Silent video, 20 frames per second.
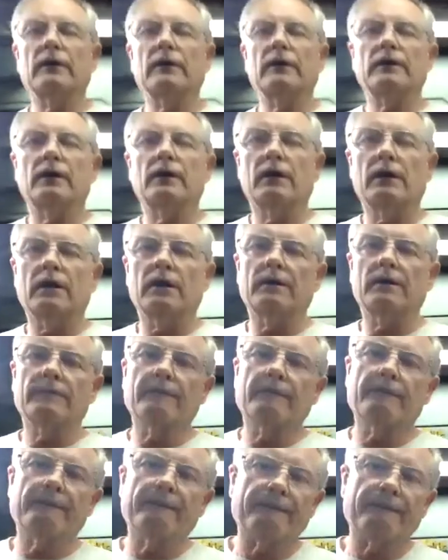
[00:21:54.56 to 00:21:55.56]
a car
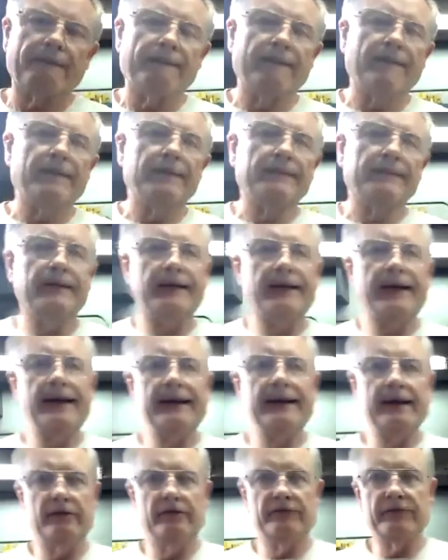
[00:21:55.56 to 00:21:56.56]
that I
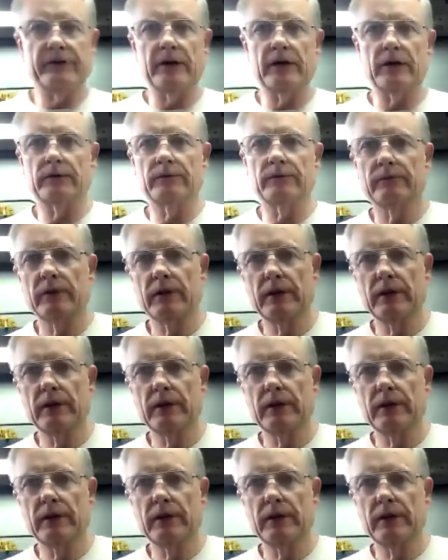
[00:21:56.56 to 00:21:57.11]
have found